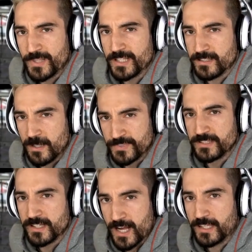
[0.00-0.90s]
That's something
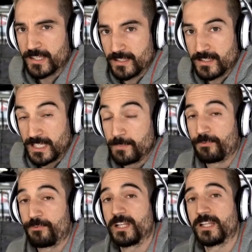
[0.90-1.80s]
that I keep
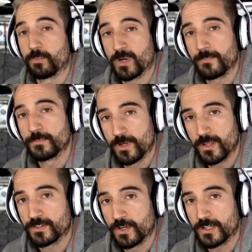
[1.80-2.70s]
feeling when I'm doing
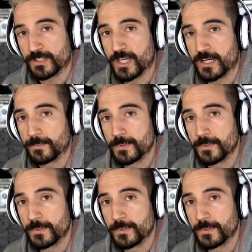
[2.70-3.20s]
the Turkish get up.